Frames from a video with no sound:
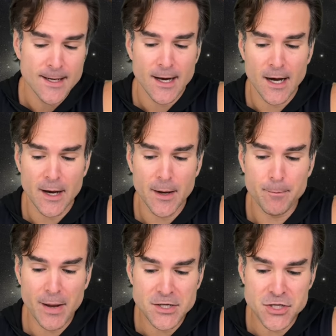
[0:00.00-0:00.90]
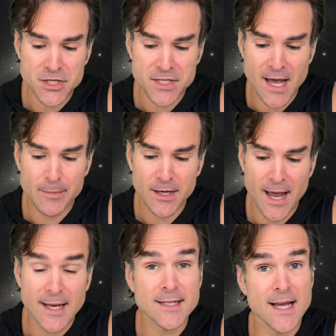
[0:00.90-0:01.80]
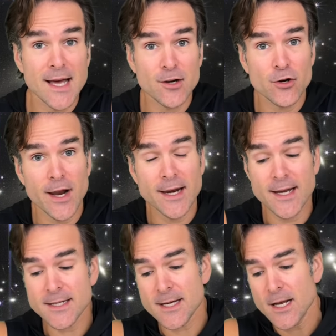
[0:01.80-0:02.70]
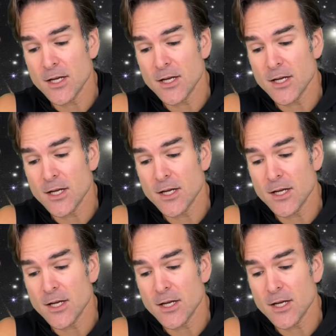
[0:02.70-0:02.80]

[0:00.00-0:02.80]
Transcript: Benji Samet, and Dan Hernandez.